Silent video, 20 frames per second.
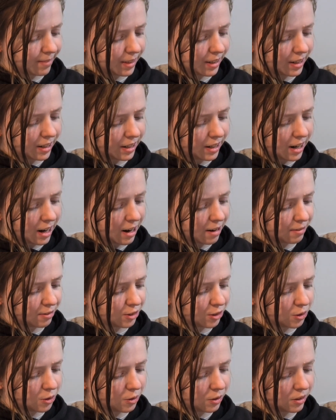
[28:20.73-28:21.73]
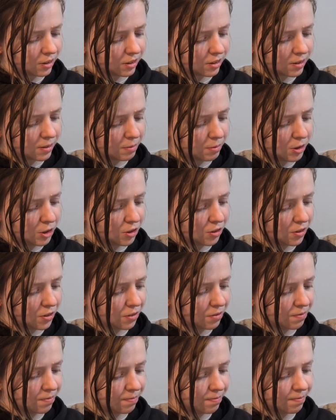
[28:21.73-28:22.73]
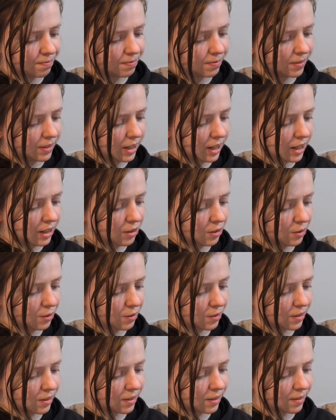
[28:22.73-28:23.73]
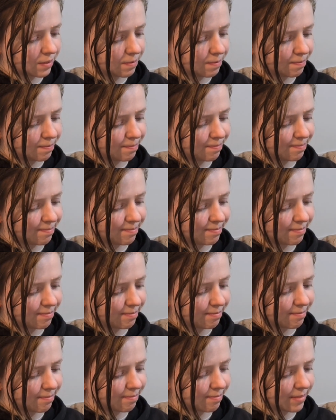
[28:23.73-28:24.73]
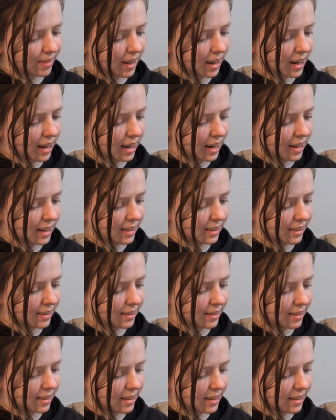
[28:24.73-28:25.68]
gonna have to order some new needles and